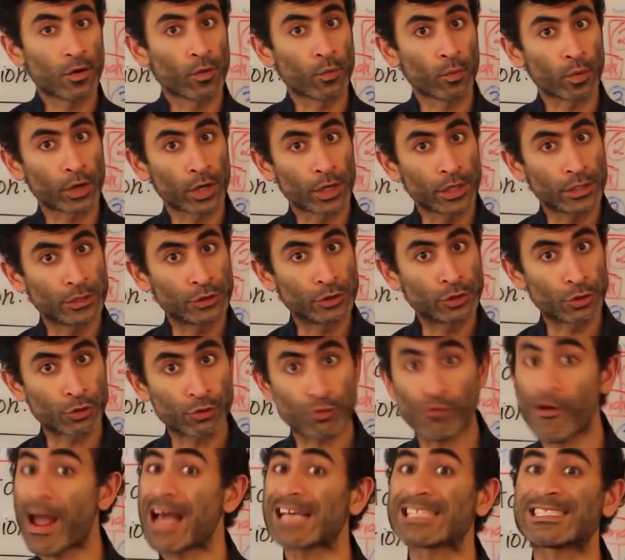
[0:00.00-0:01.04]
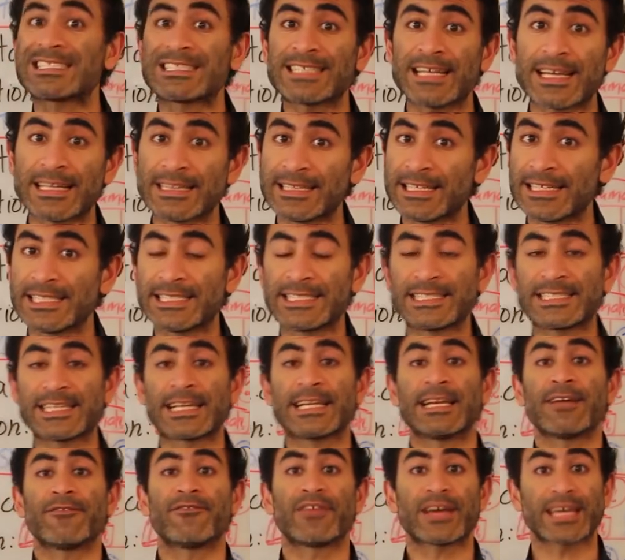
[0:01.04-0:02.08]
were drastically,
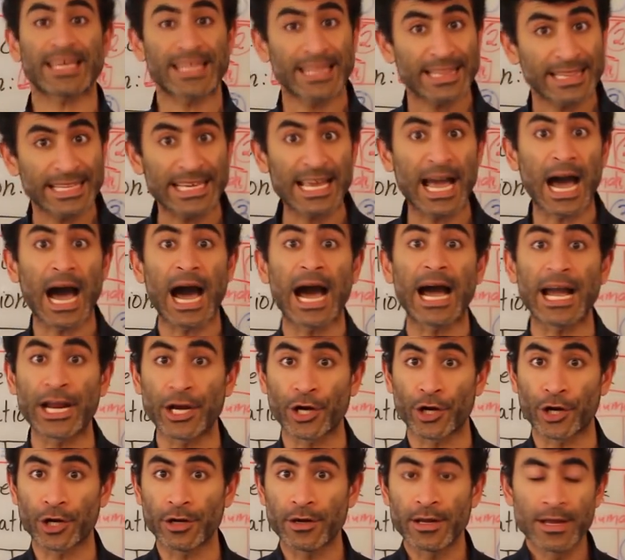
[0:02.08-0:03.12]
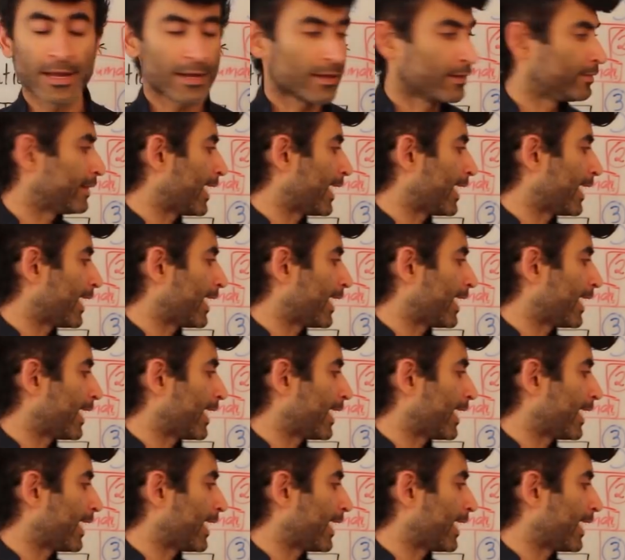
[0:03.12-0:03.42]
significantly higher.